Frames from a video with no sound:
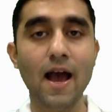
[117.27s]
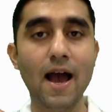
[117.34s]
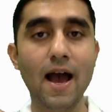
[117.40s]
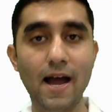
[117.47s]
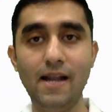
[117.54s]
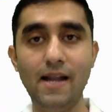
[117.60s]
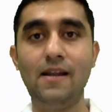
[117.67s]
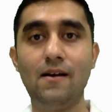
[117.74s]

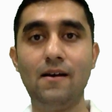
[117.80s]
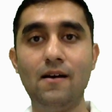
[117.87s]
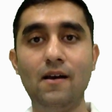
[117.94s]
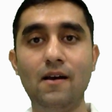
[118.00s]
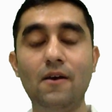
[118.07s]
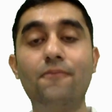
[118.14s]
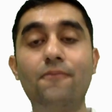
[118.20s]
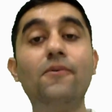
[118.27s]
And
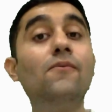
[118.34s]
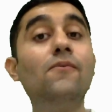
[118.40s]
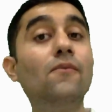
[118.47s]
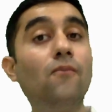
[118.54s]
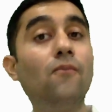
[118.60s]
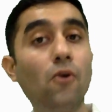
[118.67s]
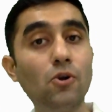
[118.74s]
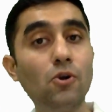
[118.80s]
if we
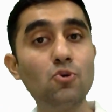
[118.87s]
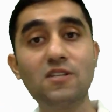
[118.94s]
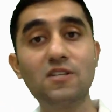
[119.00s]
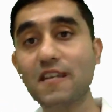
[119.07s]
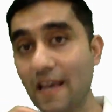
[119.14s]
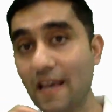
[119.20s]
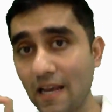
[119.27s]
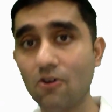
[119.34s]
want to
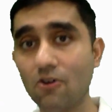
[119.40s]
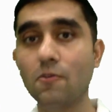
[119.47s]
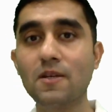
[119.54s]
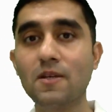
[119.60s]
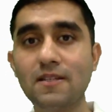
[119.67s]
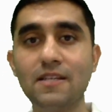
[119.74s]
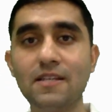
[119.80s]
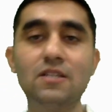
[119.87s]
scale our
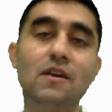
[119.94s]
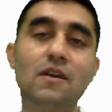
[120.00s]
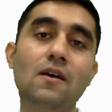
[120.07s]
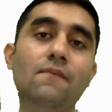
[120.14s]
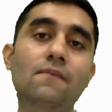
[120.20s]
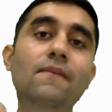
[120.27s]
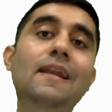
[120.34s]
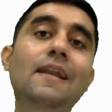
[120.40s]
business,
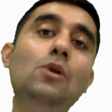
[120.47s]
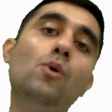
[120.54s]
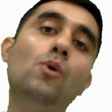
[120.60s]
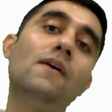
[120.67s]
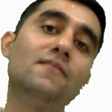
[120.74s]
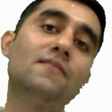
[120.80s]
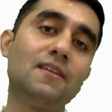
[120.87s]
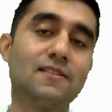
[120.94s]
we need to
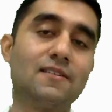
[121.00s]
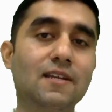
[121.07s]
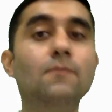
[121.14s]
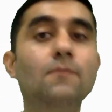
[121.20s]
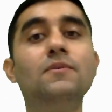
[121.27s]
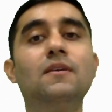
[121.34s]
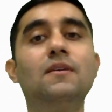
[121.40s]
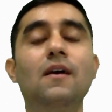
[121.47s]
have
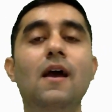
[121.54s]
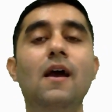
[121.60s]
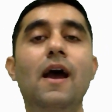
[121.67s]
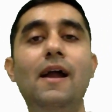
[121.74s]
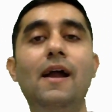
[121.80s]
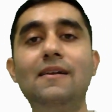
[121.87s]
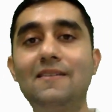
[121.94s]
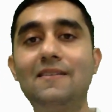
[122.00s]
systems. And